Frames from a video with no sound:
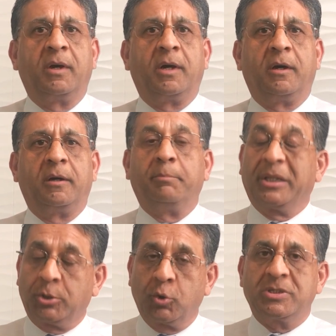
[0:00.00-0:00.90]
uh,
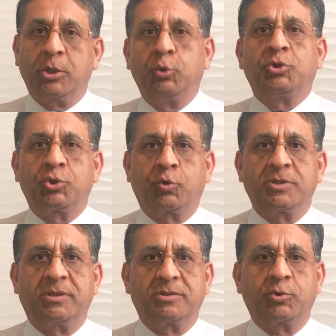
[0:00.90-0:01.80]
but those are good
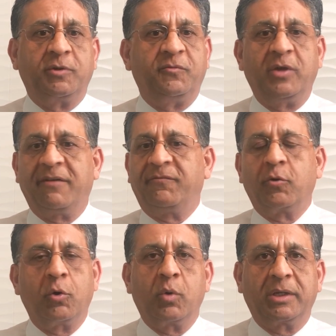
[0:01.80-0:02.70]
sources. So if you have
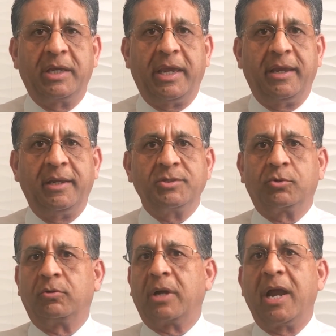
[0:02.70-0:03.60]
four oh one Ks
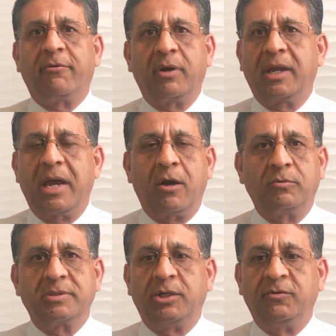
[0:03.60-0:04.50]
or I R A
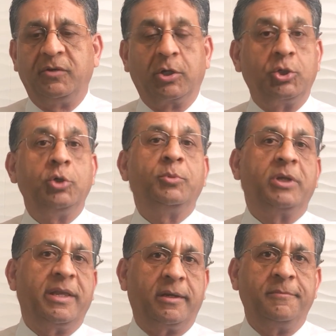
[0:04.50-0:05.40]
accounts and you've
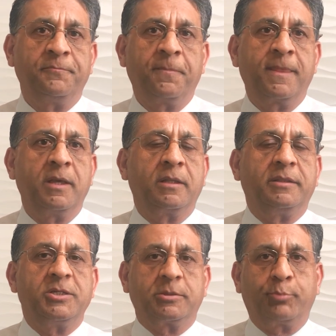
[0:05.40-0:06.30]
accumulated,
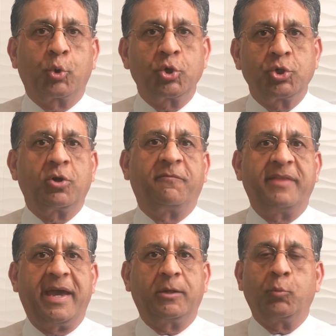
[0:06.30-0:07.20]
there's a portion of
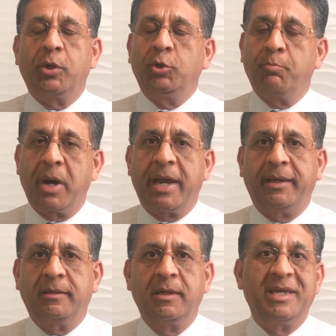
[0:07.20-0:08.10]
that when you
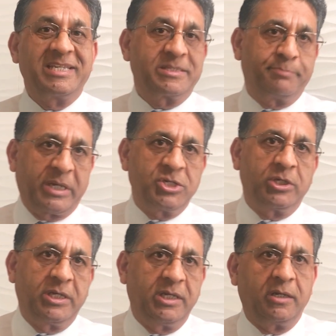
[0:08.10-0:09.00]
buy,
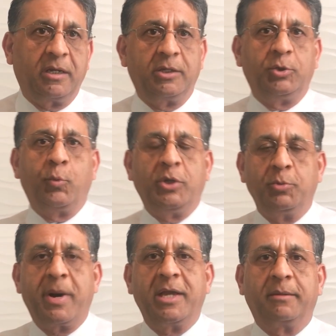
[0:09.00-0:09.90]
especially when
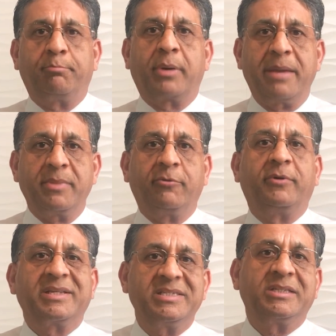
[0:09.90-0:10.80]
you buy a primary
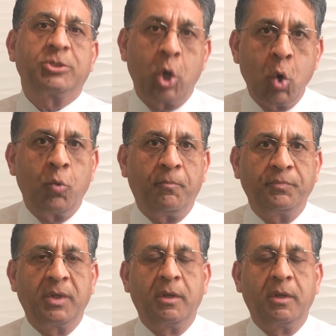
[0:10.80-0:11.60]
residence home,